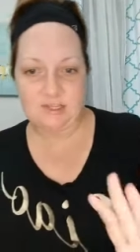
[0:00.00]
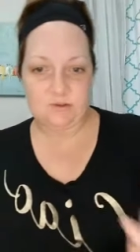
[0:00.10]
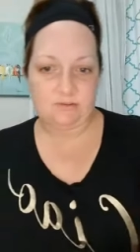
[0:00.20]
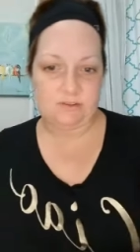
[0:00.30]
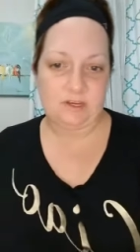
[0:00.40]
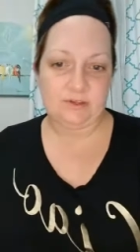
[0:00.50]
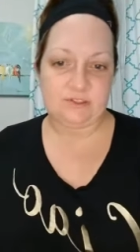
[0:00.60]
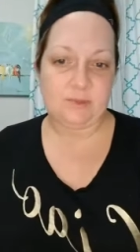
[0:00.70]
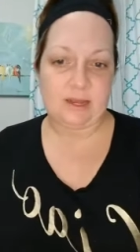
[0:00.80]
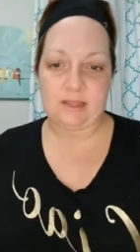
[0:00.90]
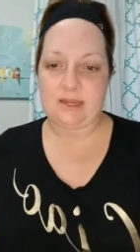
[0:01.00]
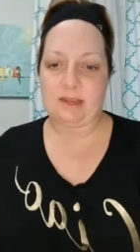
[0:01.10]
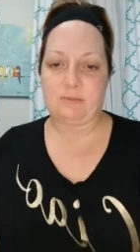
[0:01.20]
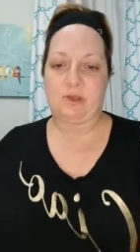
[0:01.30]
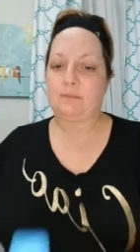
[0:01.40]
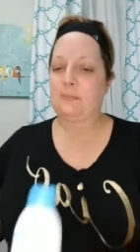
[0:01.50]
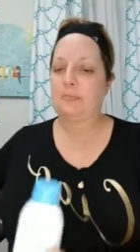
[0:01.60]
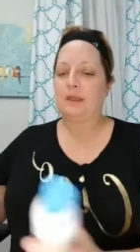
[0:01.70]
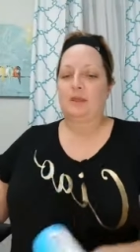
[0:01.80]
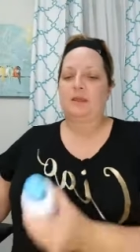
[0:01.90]
doing videos in bad lighting, but,
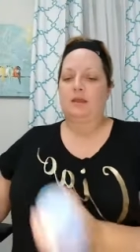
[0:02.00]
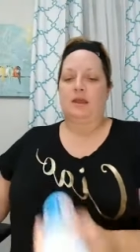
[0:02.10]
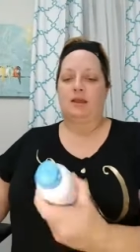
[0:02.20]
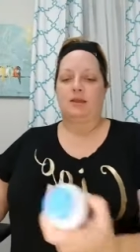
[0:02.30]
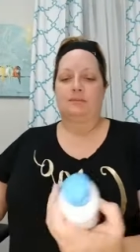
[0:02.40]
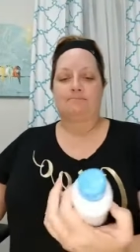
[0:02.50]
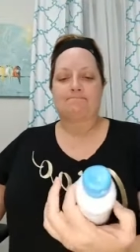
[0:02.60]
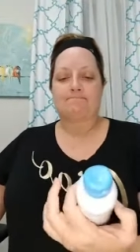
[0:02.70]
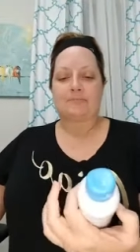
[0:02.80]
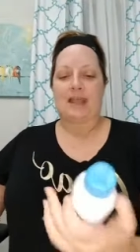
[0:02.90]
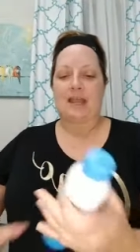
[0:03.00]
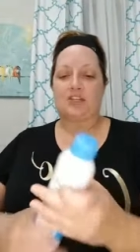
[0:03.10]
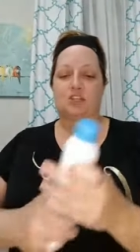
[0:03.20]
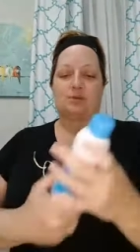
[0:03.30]
I had to.